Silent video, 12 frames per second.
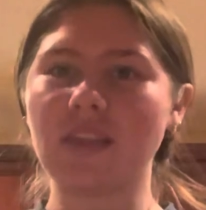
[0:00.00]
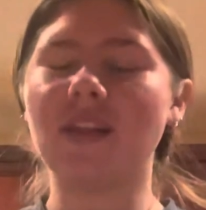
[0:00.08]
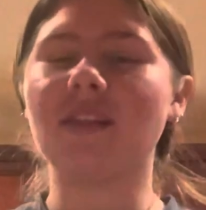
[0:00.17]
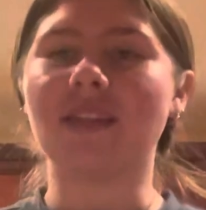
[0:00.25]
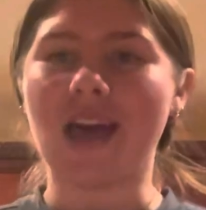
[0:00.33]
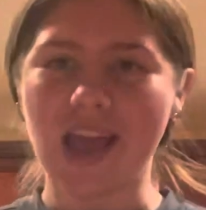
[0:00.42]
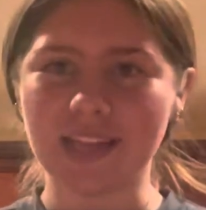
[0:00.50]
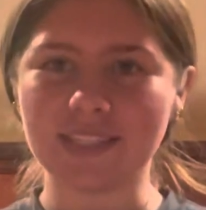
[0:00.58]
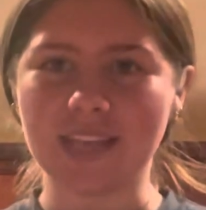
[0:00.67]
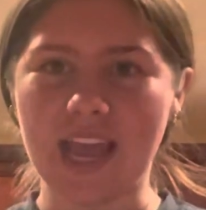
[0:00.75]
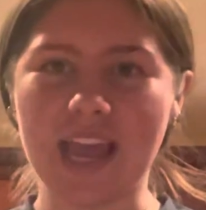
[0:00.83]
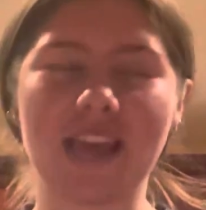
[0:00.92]
the last
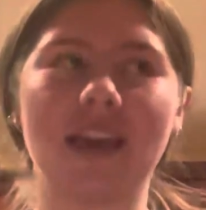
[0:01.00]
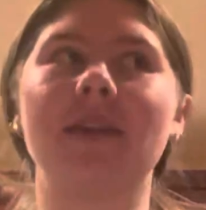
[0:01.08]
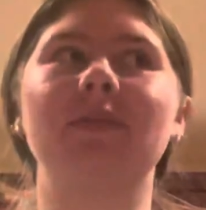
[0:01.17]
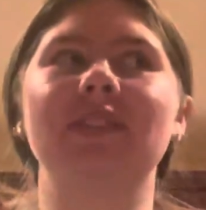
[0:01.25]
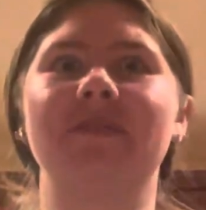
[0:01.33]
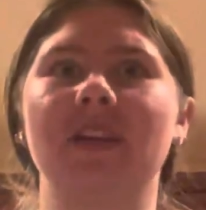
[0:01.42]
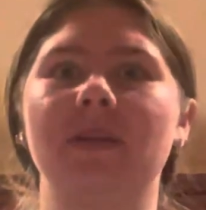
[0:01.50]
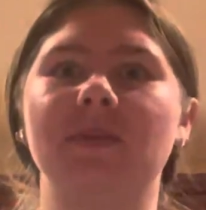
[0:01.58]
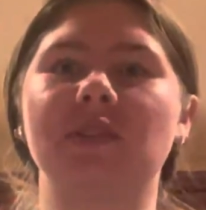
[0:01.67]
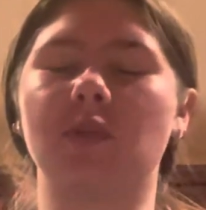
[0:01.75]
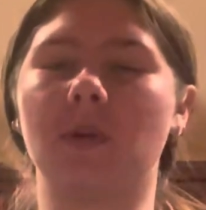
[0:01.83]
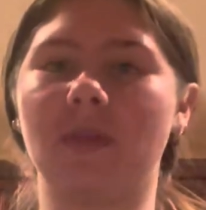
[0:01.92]
day it was available
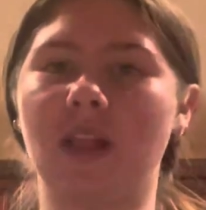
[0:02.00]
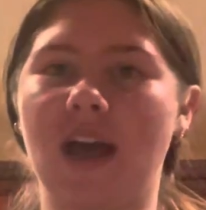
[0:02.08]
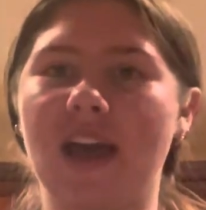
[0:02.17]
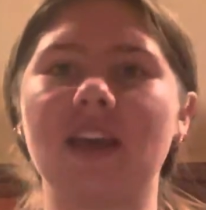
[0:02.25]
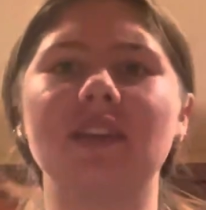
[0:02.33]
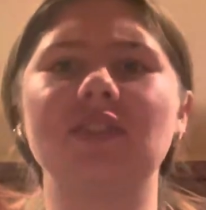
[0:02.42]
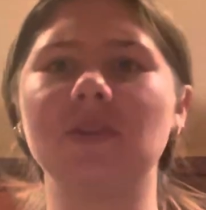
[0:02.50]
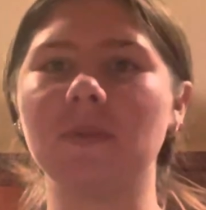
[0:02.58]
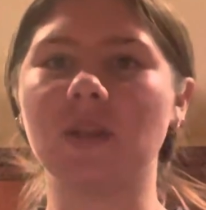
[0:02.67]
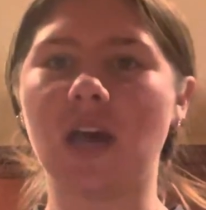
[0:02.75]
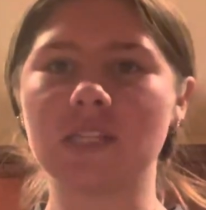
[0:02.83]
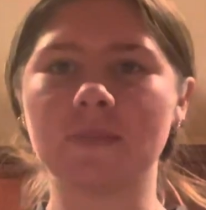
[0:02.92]
to apply, super
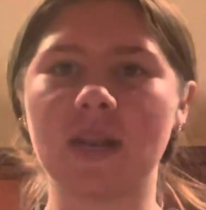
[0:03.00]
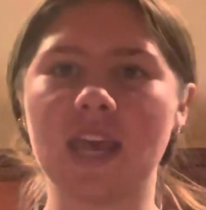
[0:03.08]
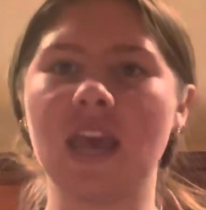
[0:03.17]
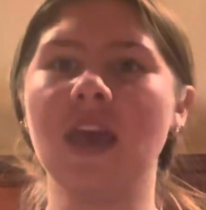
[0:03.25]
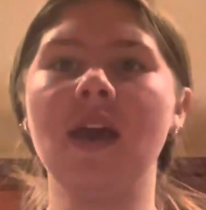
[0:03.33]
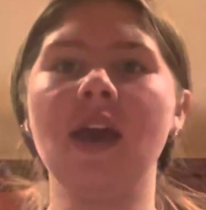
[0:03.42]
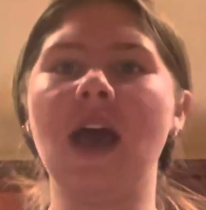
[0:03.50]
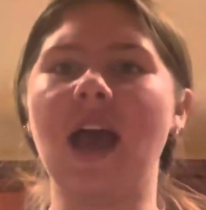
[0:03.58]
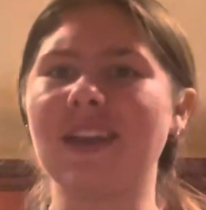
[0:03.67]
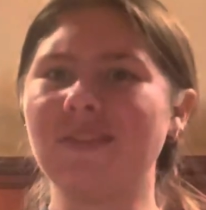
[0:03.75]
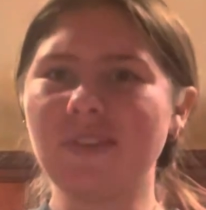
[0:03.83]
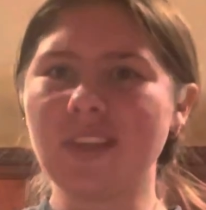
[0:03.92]
last minute. I
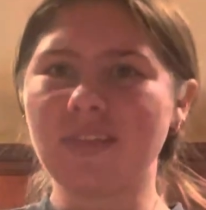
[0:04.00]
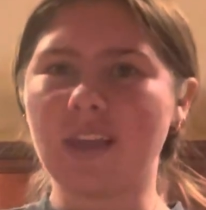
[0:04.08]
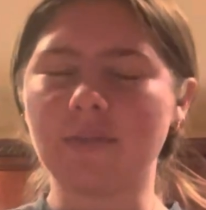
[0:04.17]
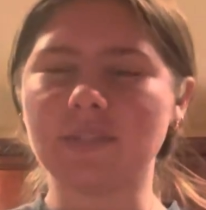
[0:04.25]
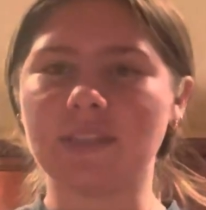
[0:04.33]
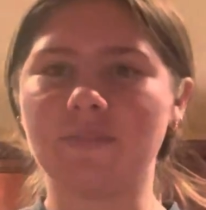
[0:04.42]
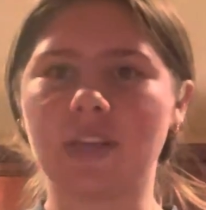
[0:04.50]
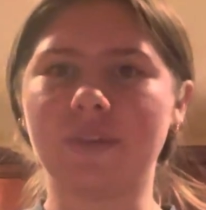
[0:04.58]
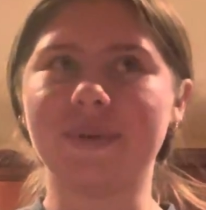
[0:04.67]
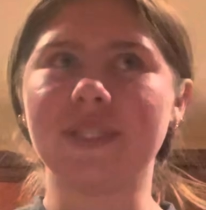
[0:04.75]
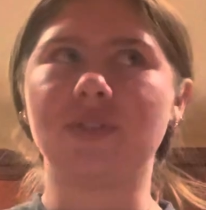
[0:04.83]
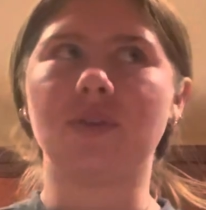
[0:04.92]
didn't really think I was even
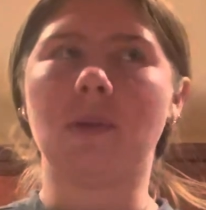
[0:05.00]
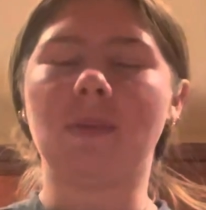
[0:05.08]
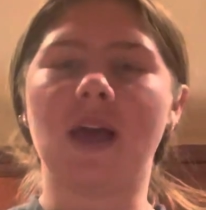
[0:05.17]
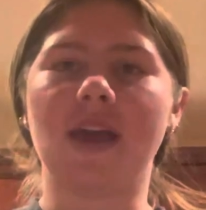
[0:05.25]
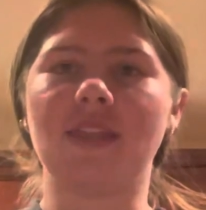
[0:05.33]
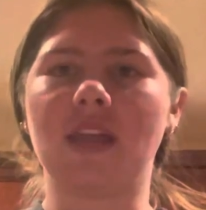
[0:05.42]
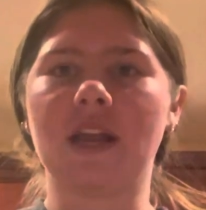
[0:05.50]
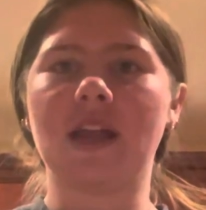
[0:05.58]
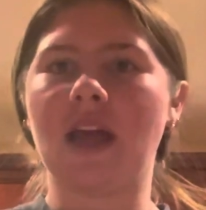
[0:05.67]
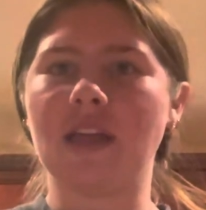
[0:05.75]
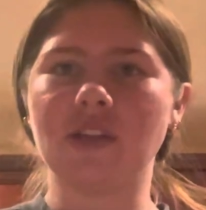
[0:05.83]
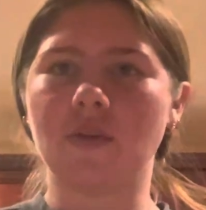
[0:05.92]
going to apply there. I
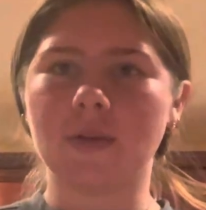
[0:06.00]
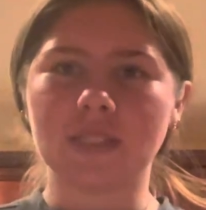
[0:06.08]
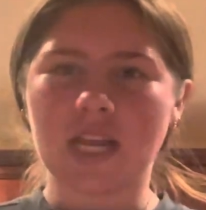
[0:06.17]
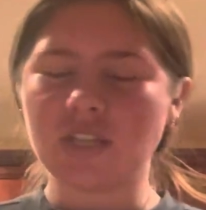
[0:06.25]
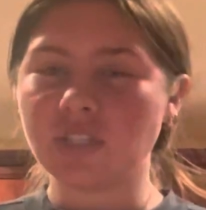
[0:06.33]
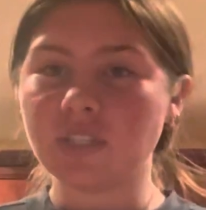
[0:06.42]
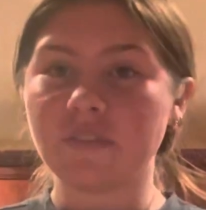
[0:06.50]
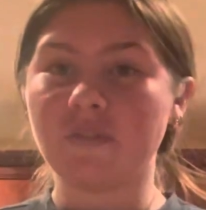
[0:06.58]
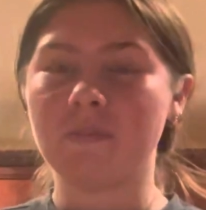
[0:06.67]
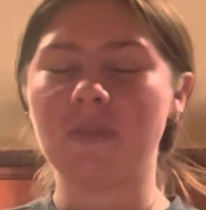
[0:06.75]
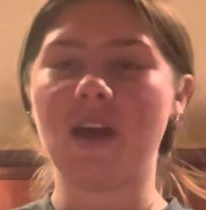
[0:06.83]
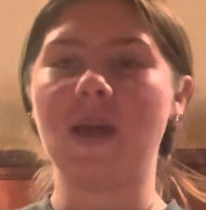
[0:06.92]
had no intentions of
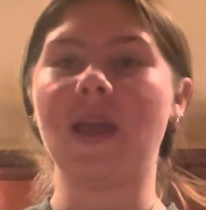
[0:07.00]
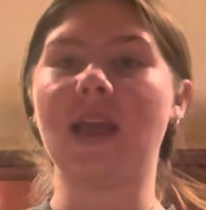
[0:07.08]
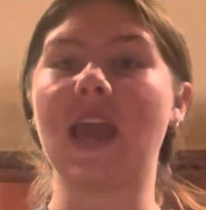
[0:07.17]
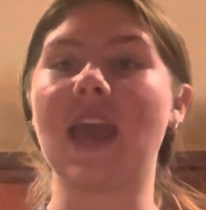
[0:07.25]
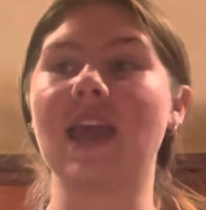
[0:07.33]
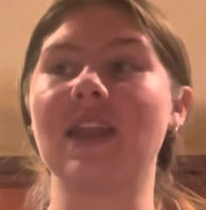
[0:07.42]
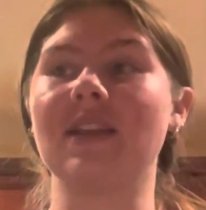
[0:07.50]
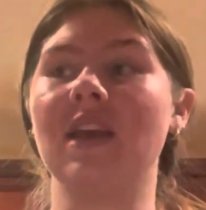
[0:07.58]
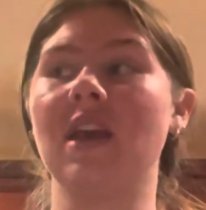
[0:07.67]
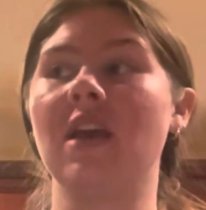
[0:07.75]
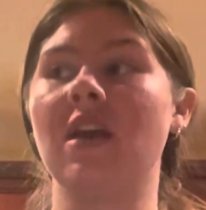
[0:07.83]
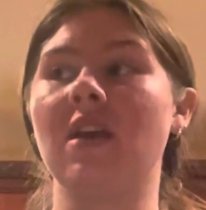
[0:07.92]
applying, and
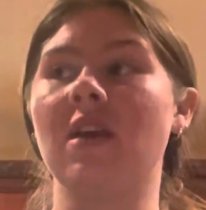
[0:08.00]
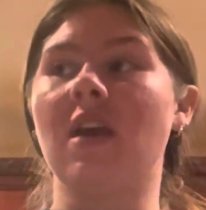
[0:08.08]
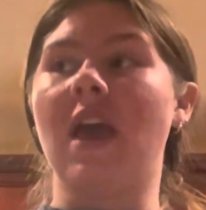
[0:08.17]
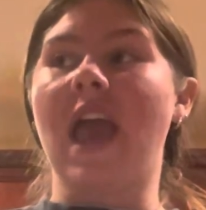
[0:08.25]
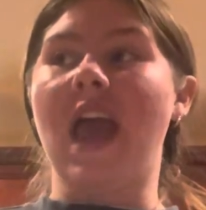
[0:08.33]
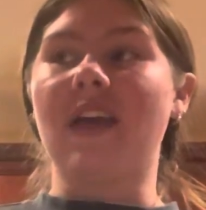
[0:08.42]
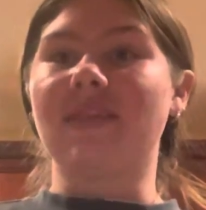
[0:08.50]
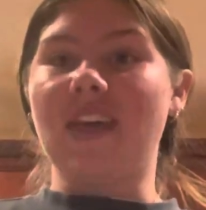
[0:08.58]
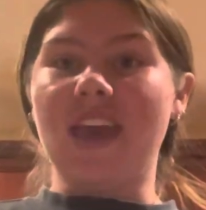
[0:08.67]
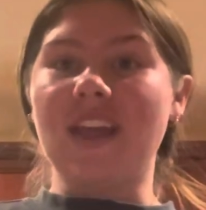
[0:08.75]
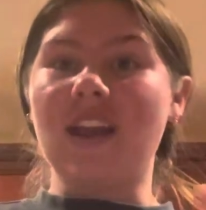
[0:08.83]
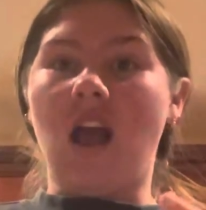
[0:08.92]

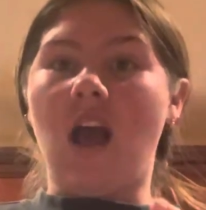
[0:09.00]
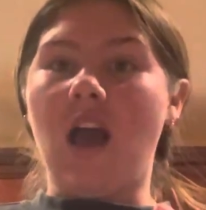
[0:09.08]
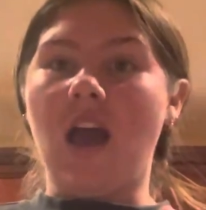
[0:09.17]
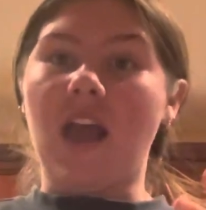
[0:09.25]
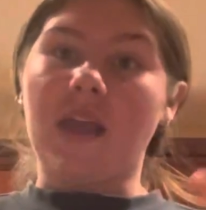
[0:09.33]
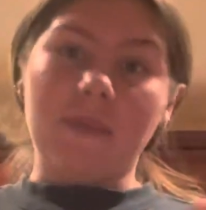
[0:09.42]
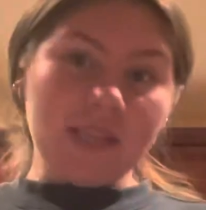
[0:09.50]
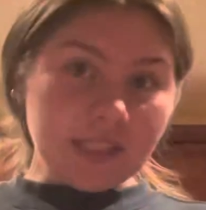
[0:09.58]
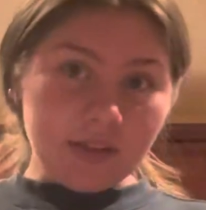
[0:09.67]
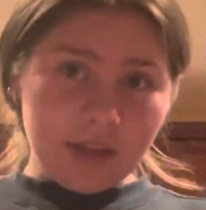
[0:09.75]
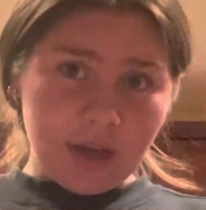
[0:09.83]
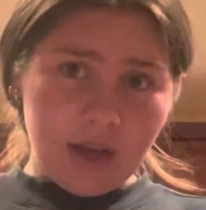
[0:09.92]
then I
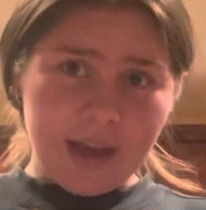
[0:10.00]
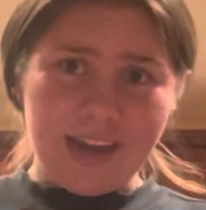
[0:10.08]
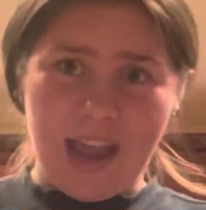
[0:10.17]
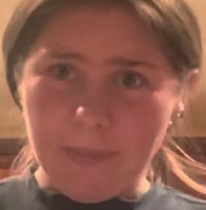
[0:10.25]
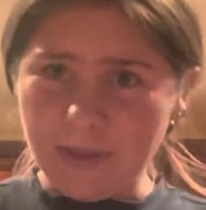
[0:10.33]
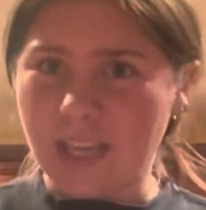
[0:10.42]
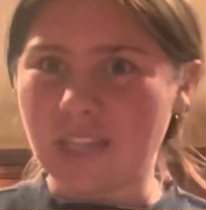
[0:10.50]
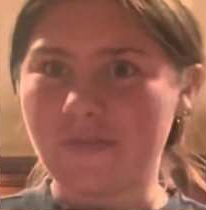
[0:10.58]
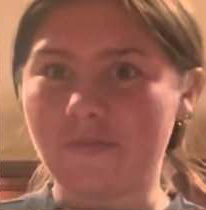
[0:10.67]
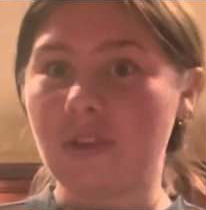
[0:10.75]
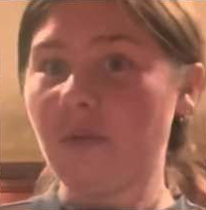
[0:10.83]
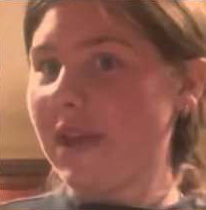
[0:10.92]
basically got an application
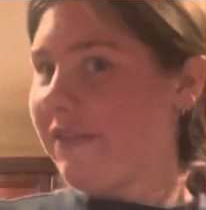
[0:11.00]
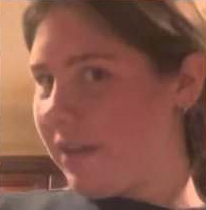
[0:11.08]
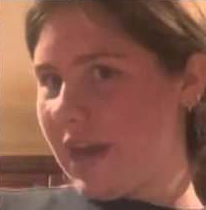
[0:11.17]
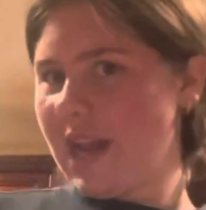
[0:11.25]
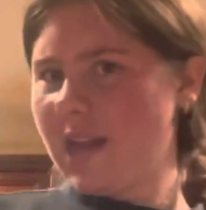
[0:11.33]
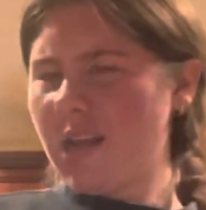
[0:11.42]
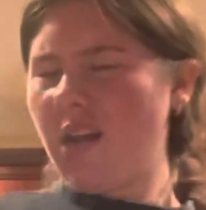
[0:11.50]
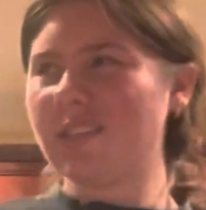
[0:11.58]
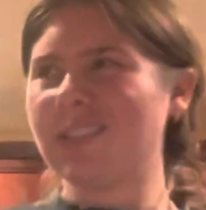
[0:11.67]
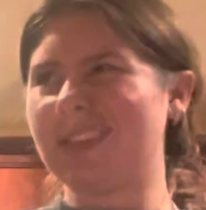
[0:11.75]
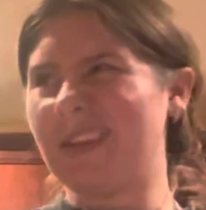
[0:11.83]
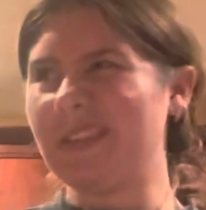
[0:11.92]
fee waiver, and it
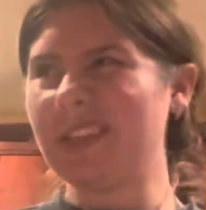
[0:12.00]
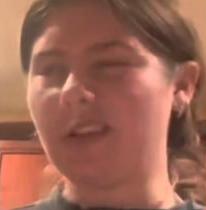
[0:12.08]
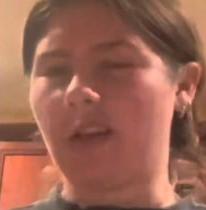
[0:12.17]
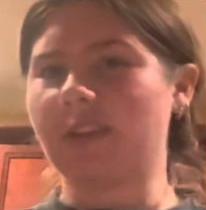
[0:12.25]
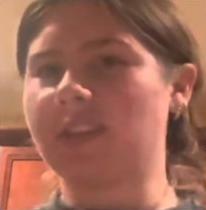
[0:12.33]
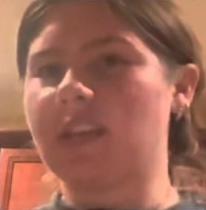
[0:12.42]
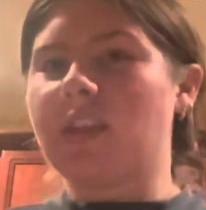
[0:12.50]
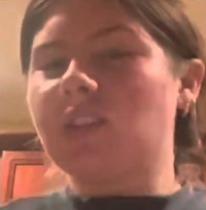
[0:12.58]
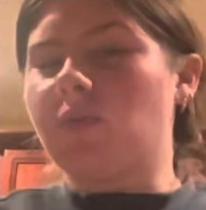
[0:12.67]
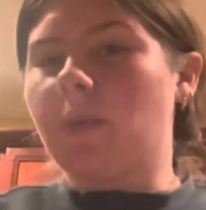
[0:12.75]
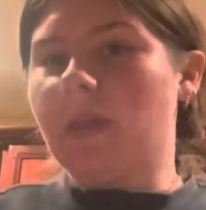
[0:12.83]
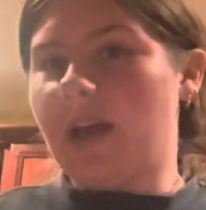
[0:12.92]
cost $70, I think,
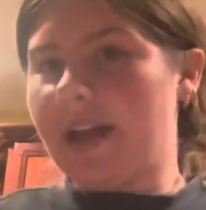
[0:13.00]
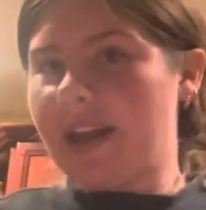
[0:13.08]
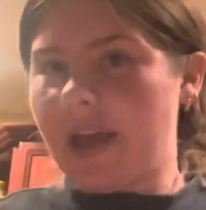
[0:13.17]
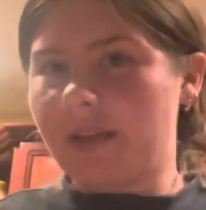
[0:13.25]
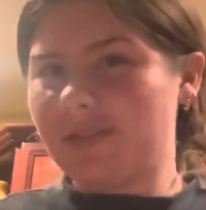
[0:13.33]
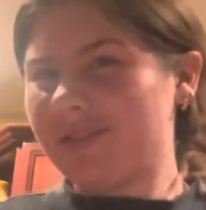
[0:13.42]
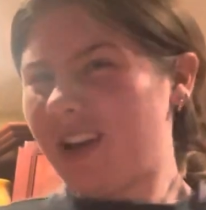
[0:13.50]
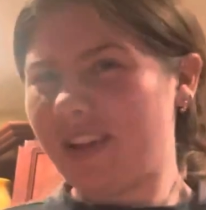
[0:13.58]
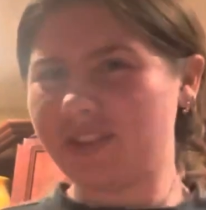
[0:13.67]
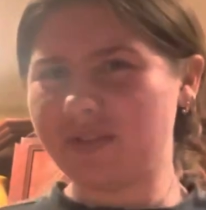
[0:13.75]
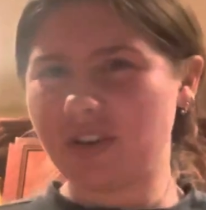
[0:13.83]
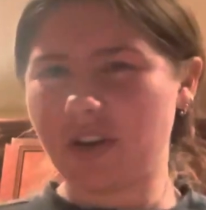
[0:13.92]
to apply to College
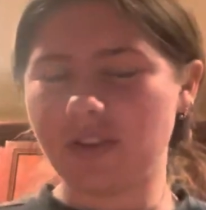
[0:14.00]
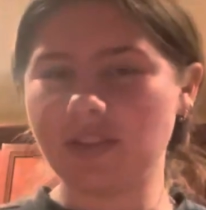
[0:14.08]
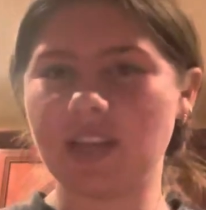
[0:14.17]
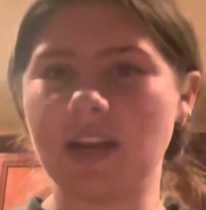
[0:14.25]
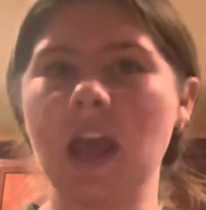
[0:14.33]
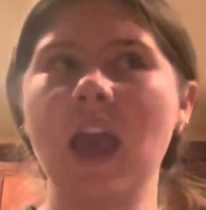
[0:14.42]
of Charleston,